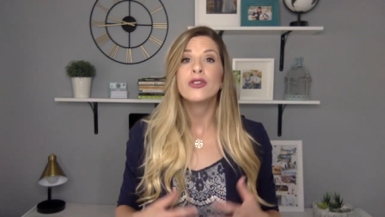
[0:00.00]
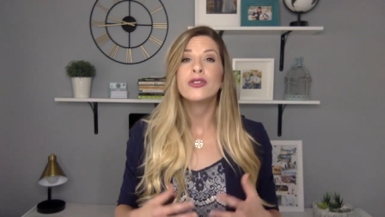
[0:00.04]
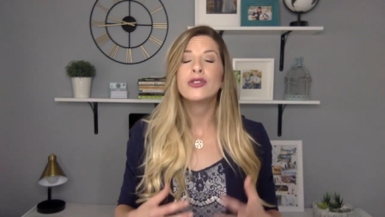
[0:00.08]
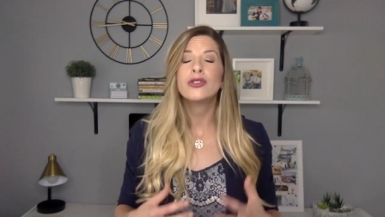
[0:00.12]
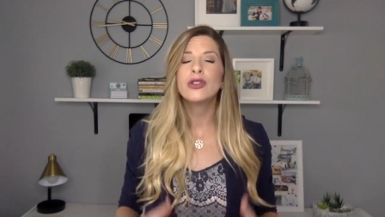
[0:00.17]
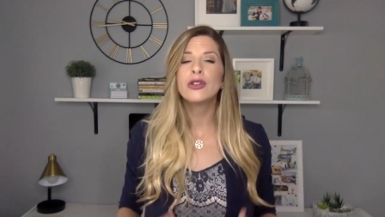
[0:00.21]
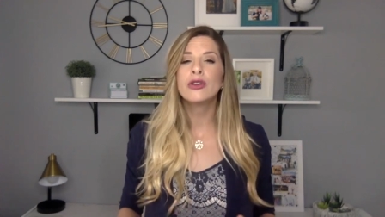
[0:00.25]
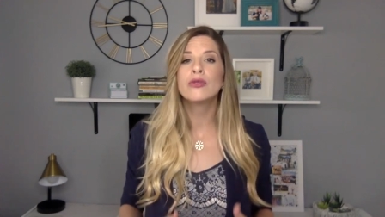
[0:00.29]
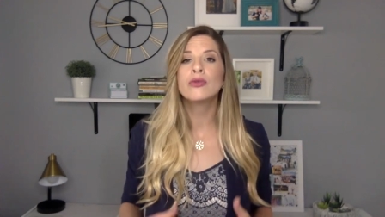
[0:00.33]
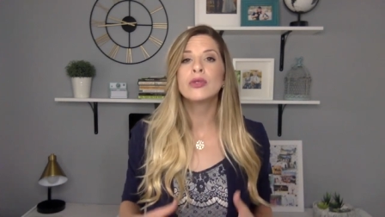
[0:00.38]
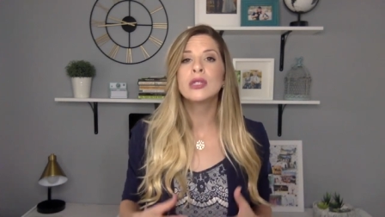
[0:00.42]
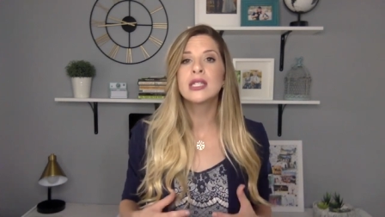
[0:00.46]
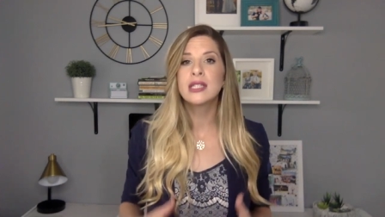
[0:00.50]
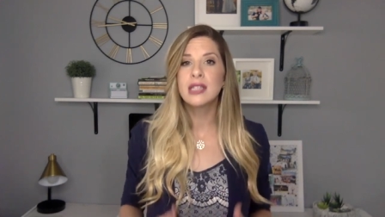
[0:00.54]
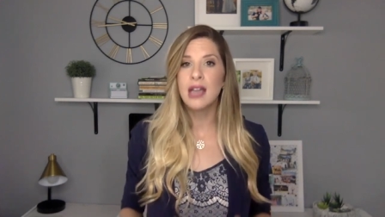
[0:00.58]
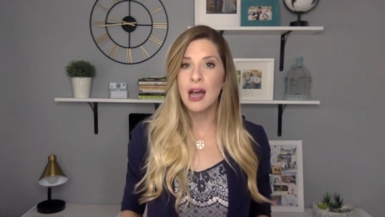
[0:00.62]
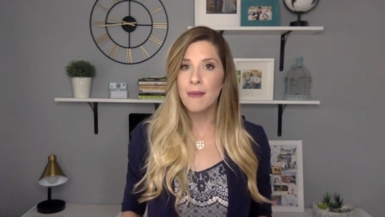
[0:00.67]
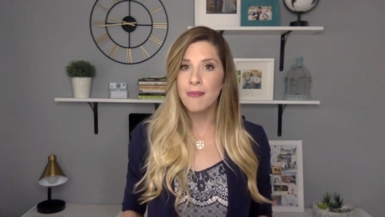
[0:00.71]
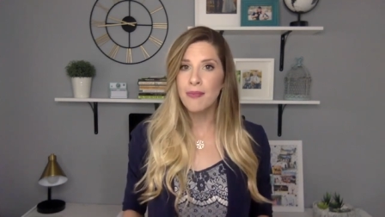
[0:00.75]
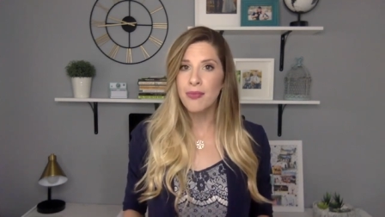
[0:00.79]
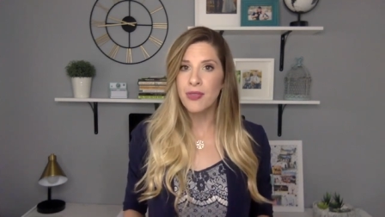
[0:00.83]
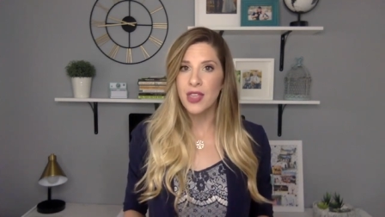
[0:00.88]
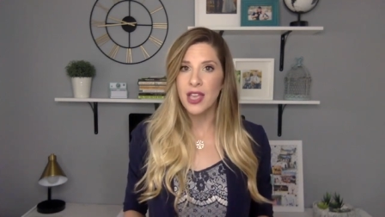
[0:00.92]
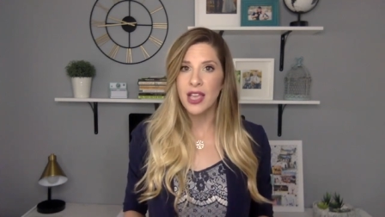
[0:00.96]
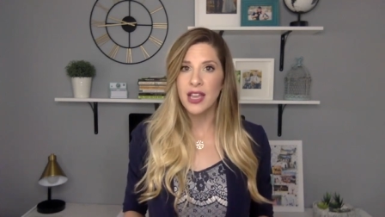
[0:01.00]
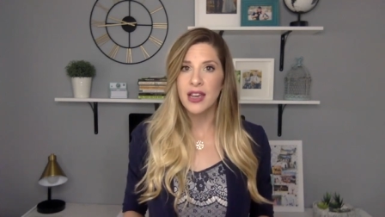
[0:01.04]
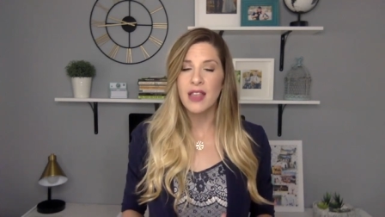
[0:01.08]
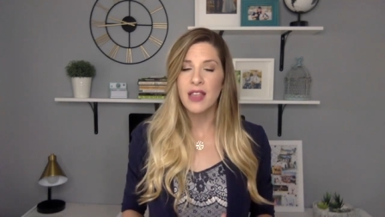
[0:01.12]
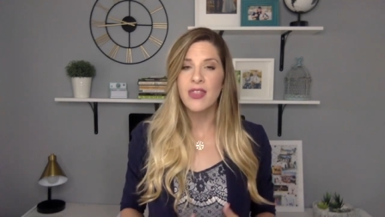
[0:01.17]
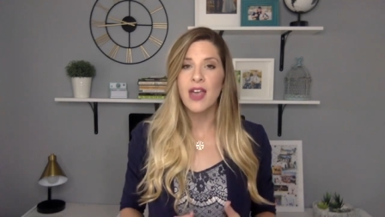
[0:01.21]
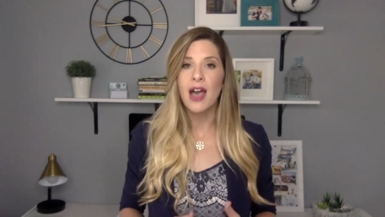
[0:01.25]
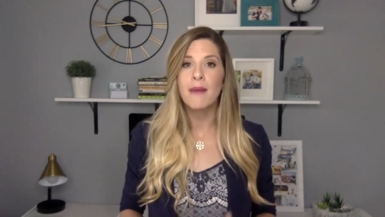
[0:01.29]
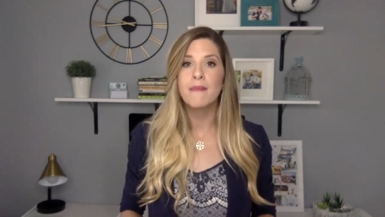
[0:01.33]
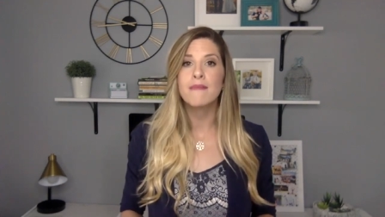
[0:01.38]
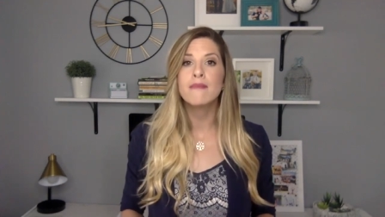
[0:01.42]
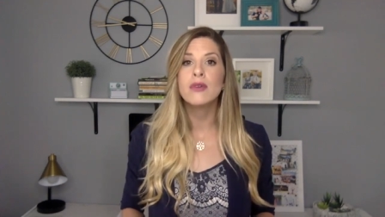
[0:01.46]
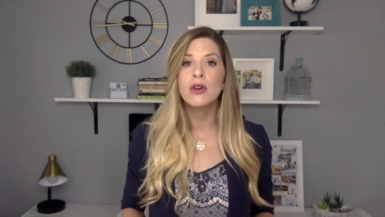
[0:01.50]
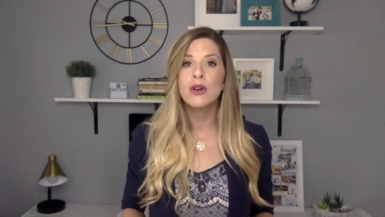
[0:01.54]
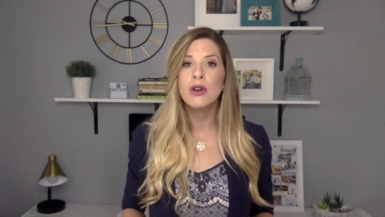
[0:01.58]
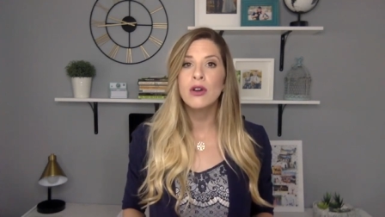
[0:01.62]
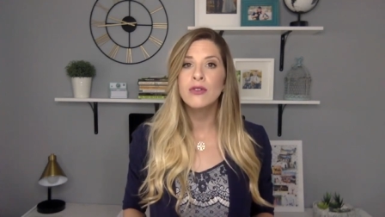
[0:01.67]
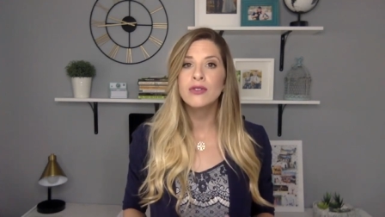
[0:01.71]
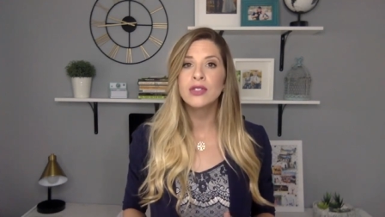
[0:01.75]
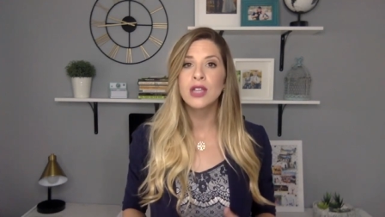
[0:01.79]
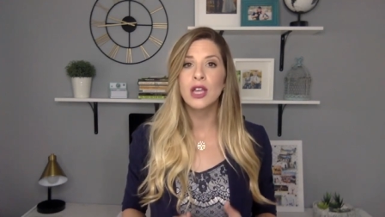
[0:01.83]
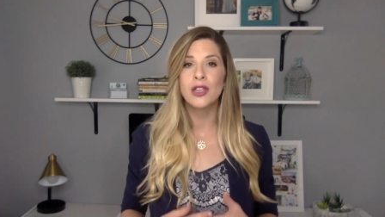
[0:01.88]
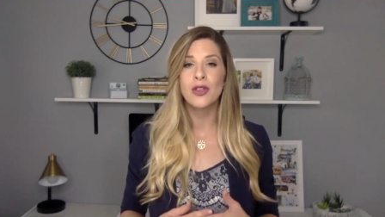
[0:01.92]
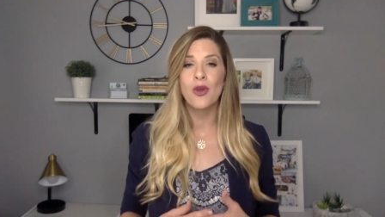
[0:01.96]
Do something that
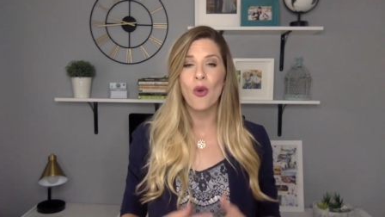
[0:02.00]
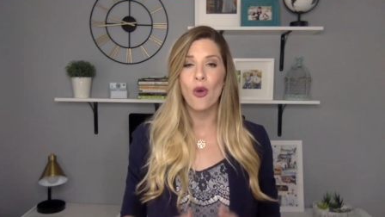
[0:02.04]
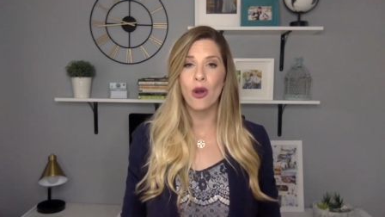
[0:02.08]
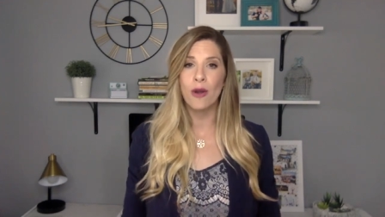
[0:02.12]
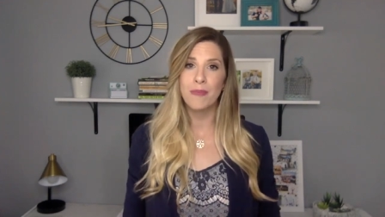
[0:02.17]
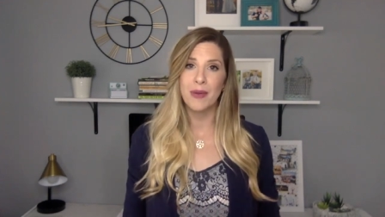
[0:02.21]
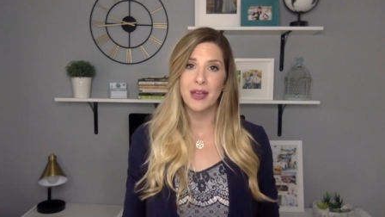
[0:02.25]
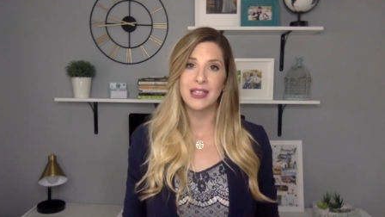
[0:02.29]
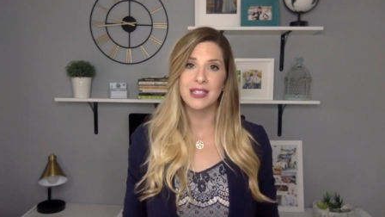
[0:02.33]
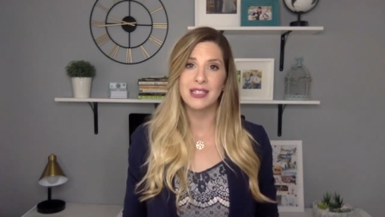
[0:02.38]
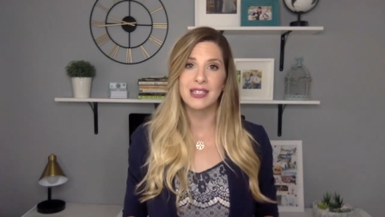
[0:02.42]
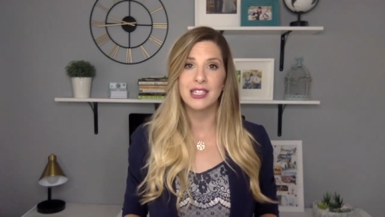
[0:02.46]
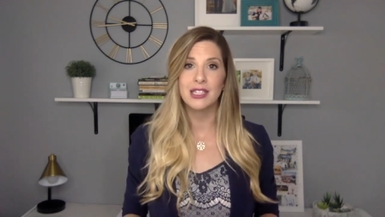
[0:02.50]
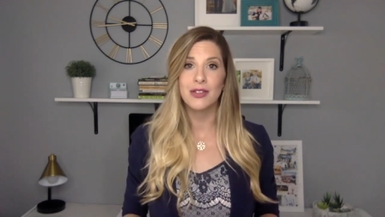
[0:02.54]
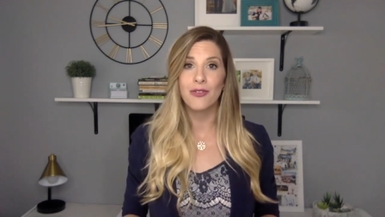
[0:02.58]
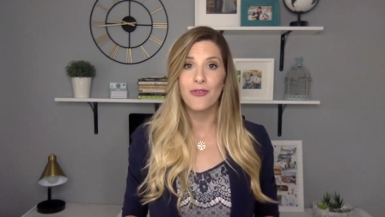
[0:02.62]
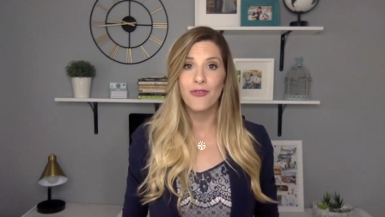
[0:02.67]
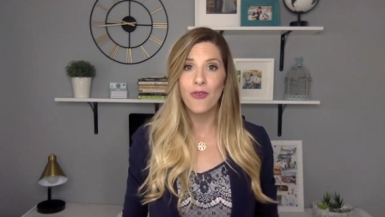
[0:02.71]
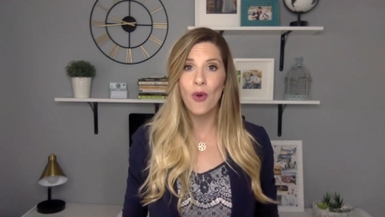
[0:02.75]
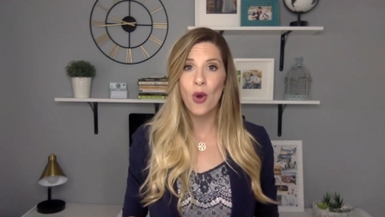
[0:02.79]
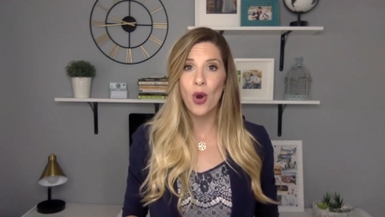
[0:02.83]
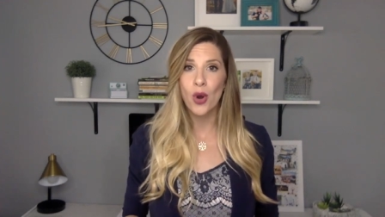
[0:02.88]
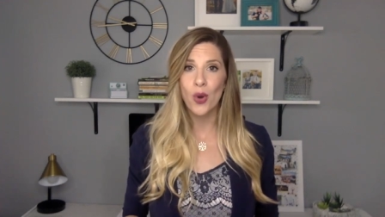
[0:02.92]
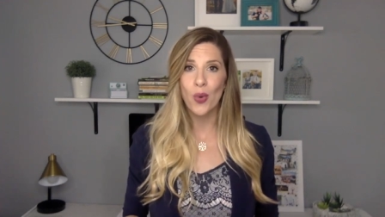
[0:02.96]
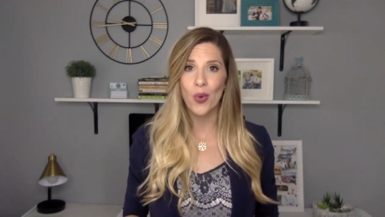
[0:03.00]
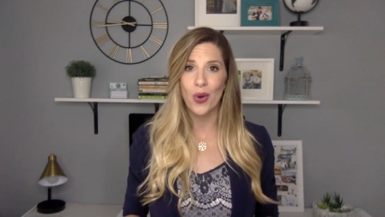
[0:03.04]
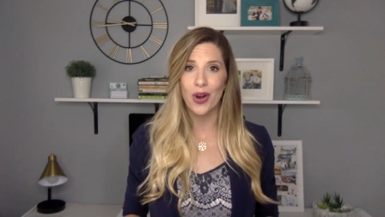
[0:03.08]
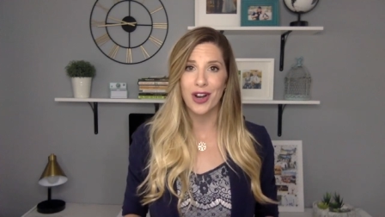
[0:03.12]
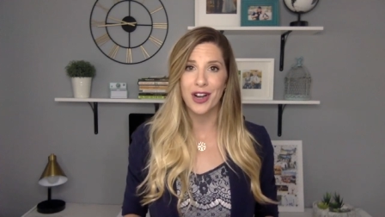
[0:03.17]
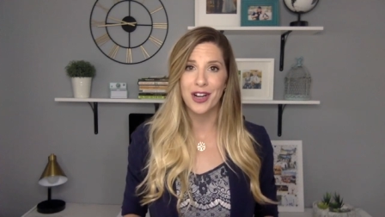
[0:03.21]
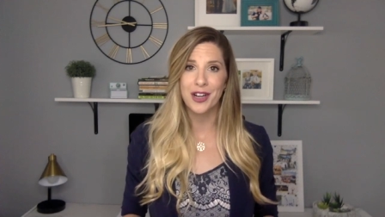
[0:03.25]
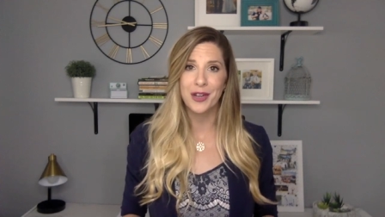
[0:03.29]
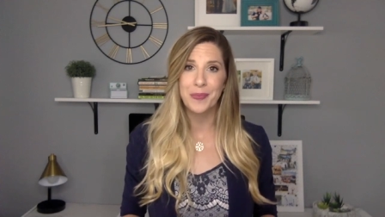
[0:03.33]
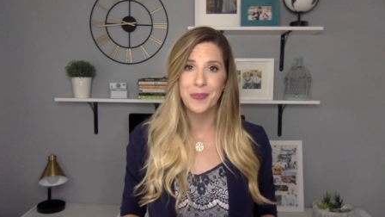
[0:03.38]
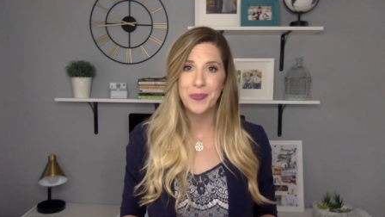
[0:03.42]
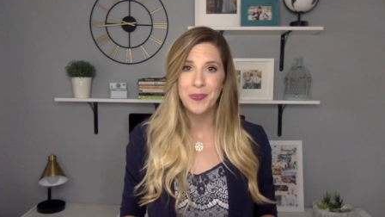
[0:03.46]
moves your business forward.